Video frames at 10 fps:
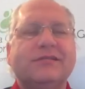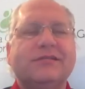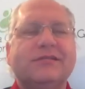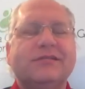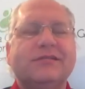
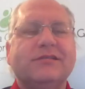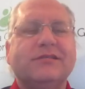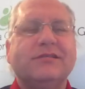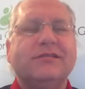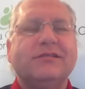
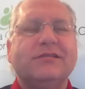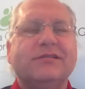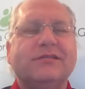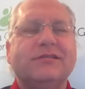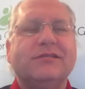
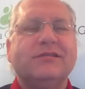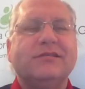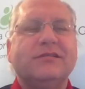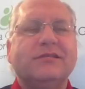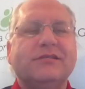
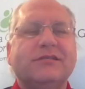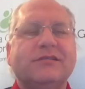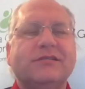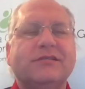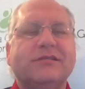
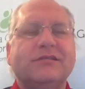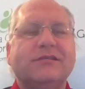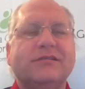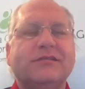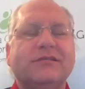
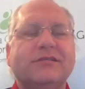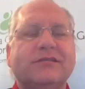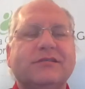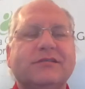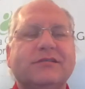
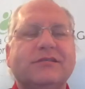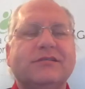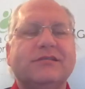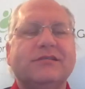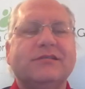
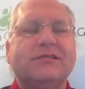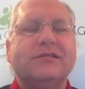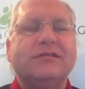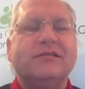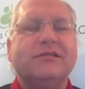
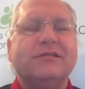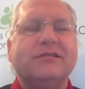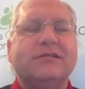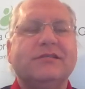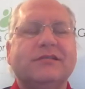
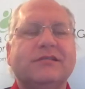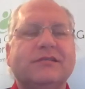This person isn't speaking.